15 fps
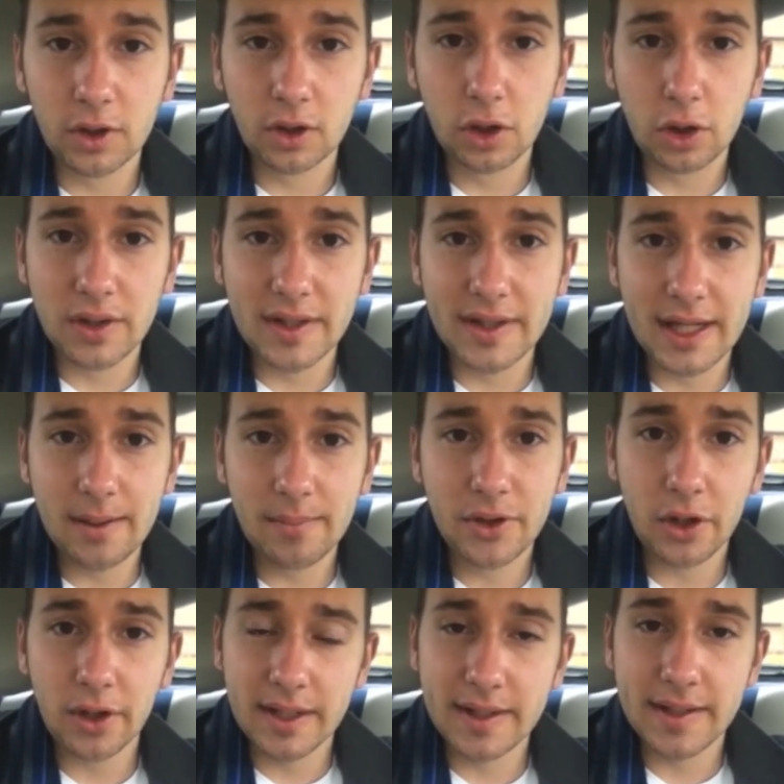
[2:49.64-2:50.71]
Good to see him,
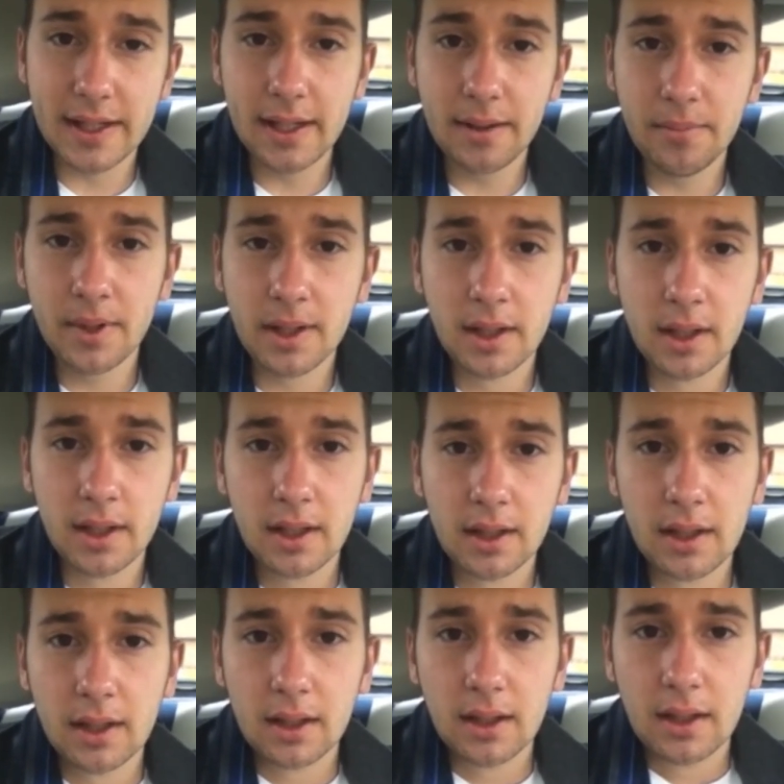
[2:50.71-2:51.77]
sorry to see him.
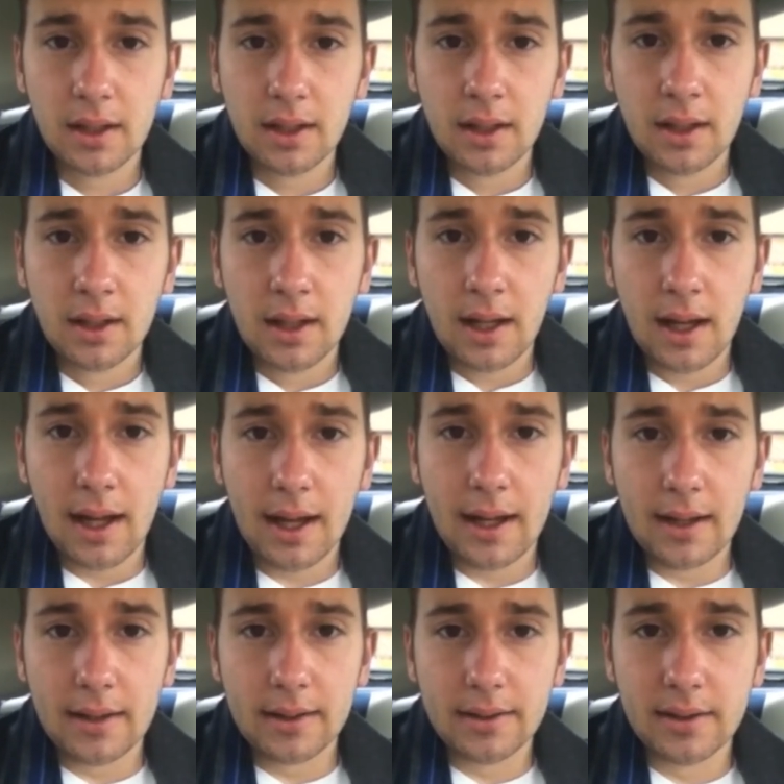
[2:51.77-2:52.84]

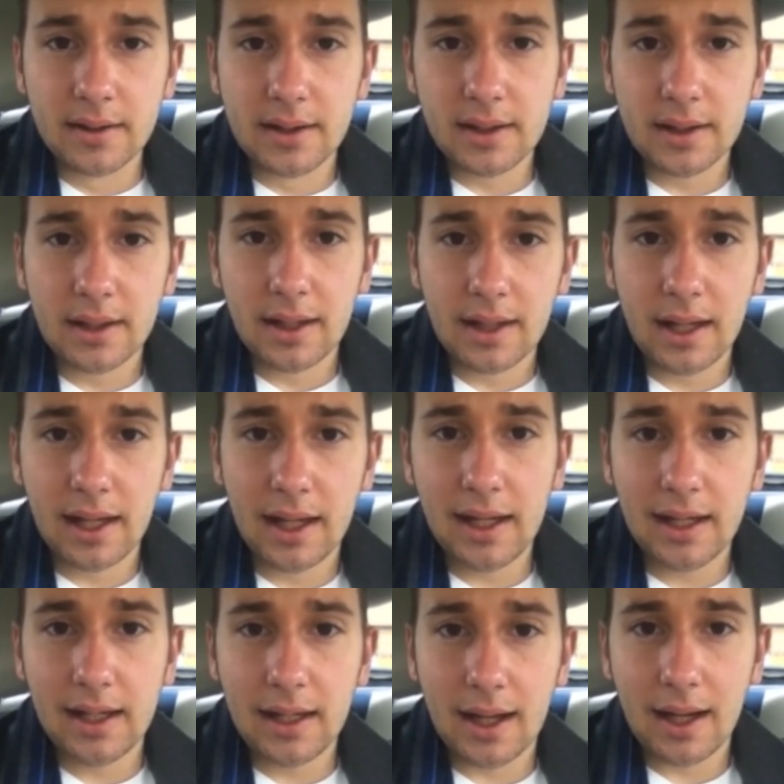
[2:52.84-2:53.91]
And
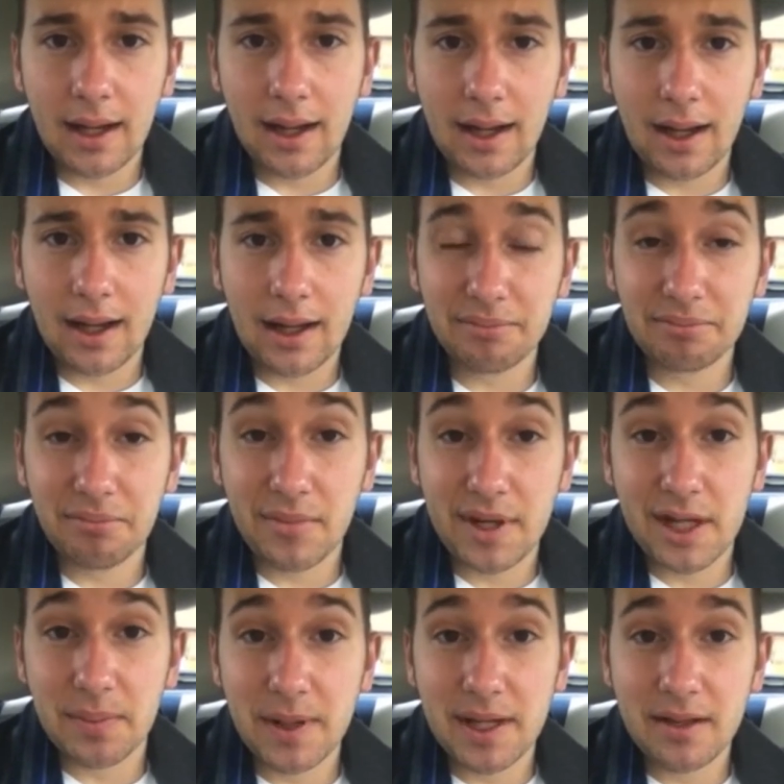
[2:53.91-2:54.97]
he
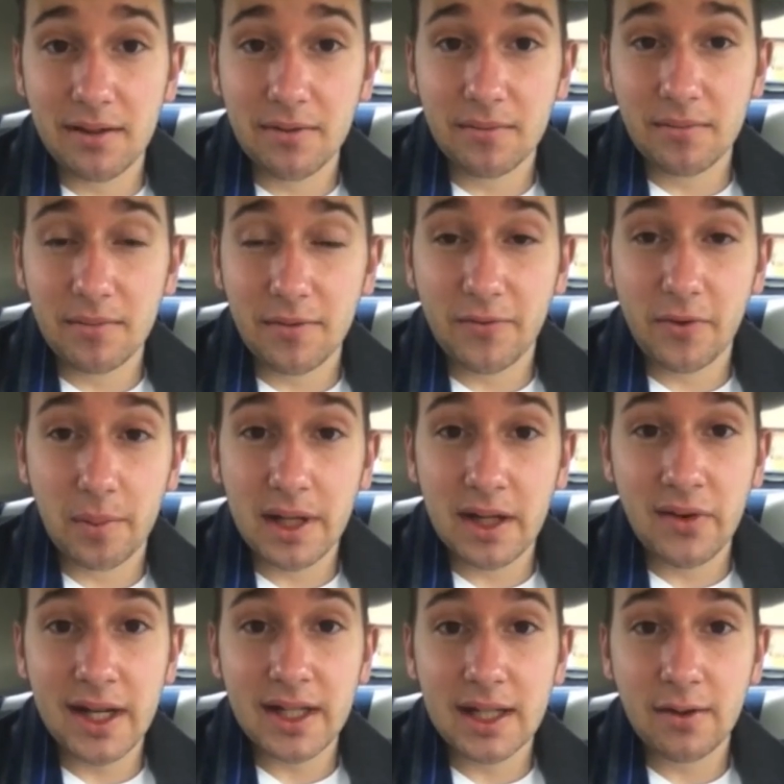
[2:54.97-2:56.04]
has been formally
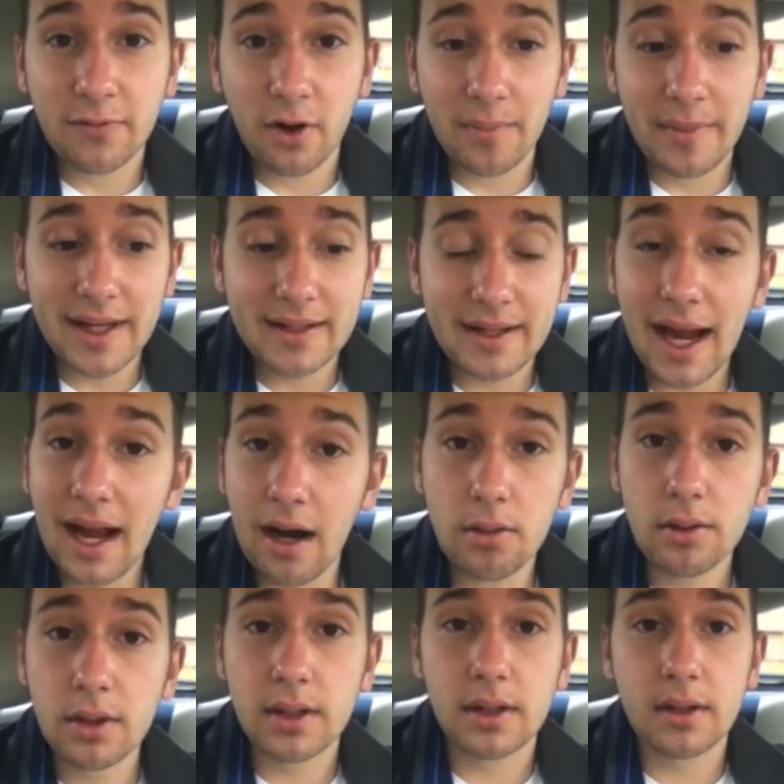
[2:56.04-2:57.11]
evicted from his
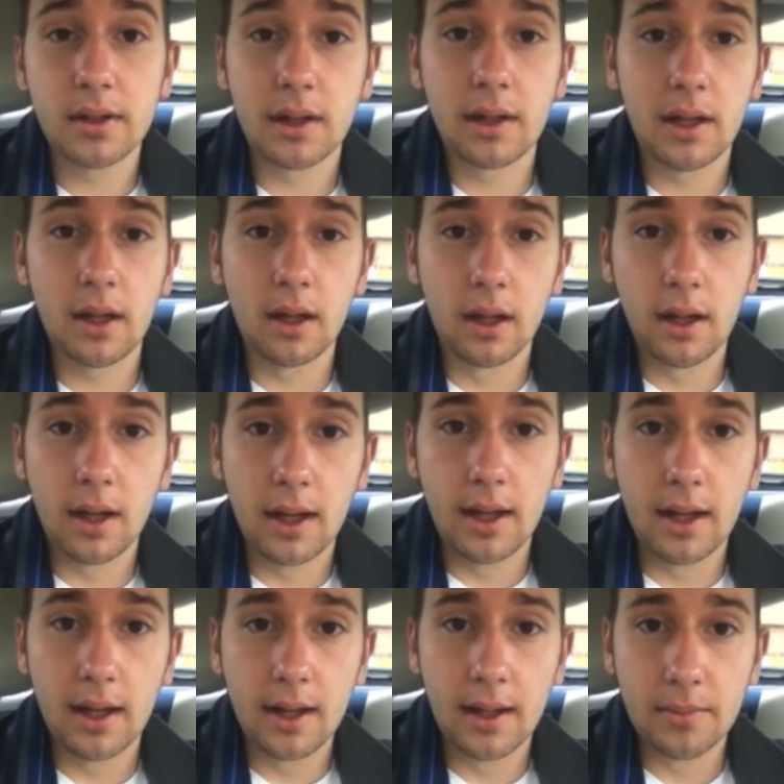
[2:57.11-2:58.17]
house,
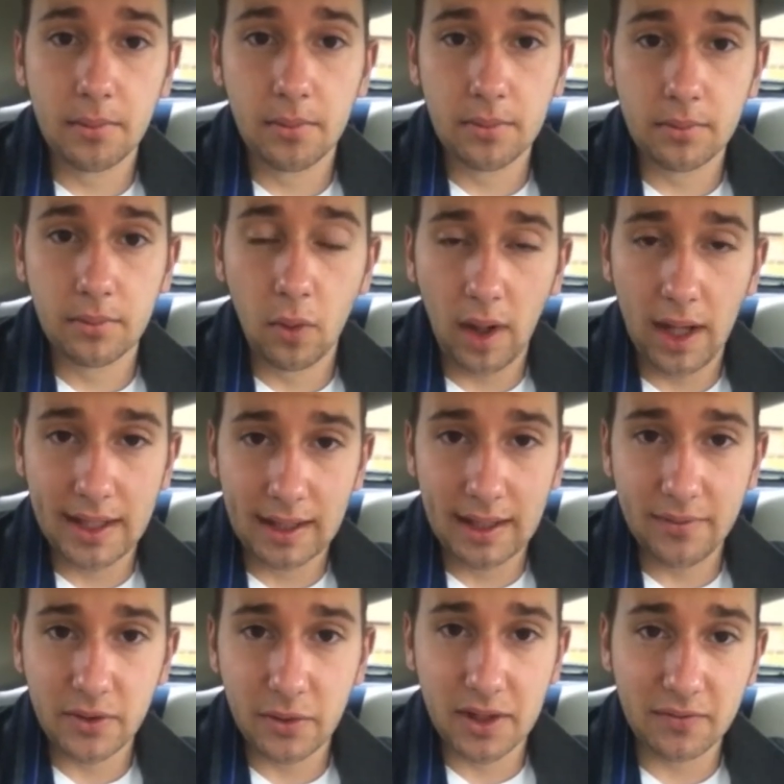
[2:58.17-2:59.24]
where he
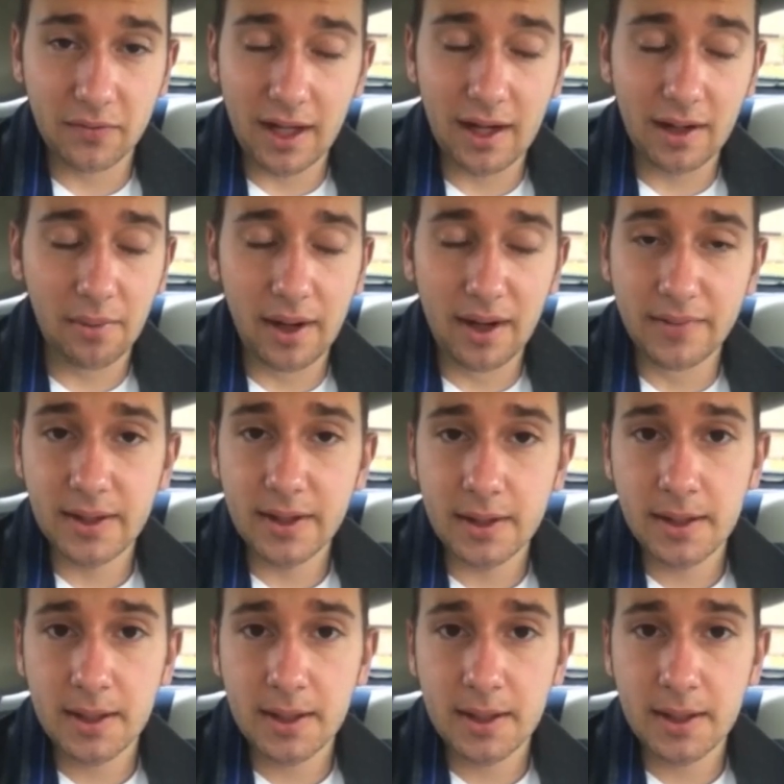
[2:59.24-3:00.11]
lives, or his flat, whatever.